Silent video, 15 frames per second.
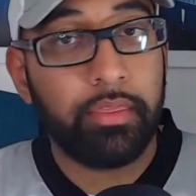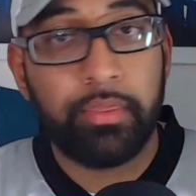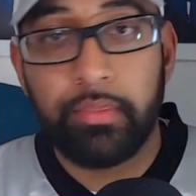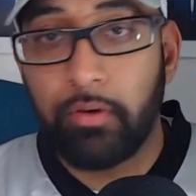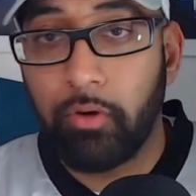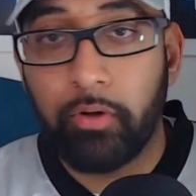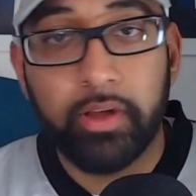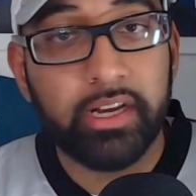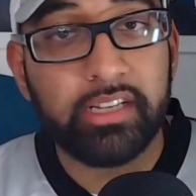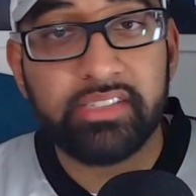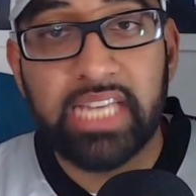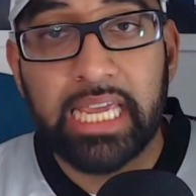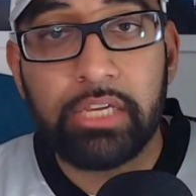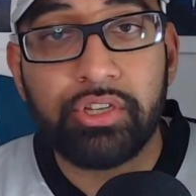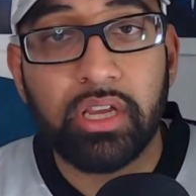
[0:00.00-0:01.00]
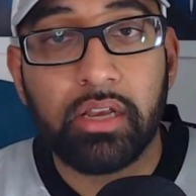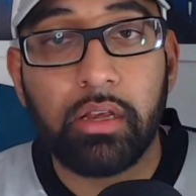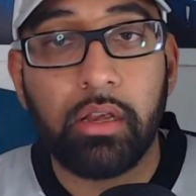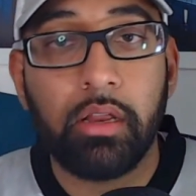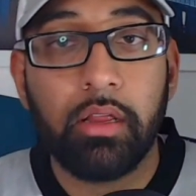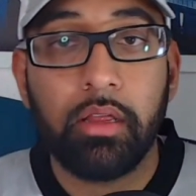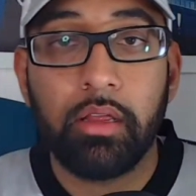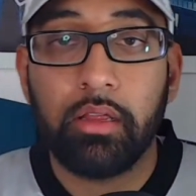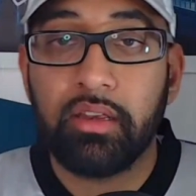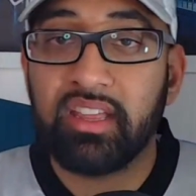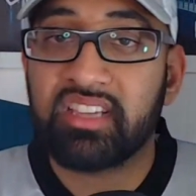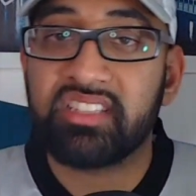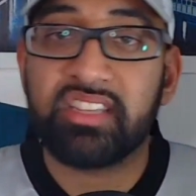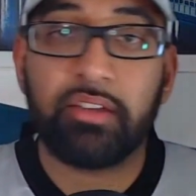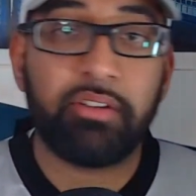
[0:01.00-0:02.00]
the organization,
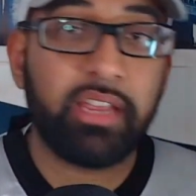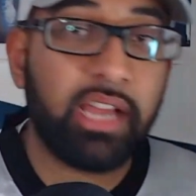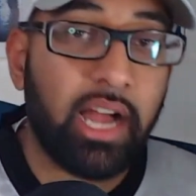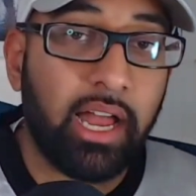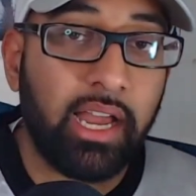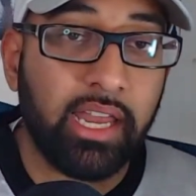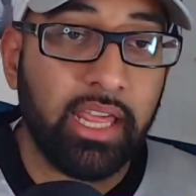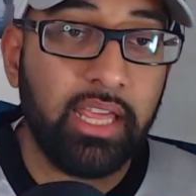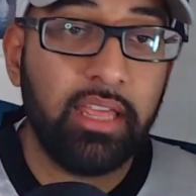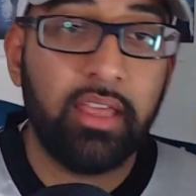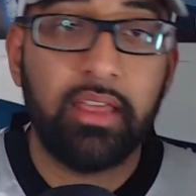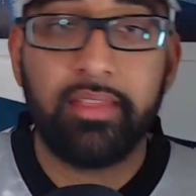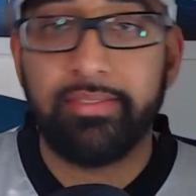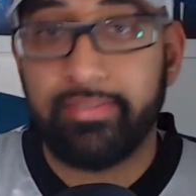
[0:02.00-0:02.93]
Nick Sirianni,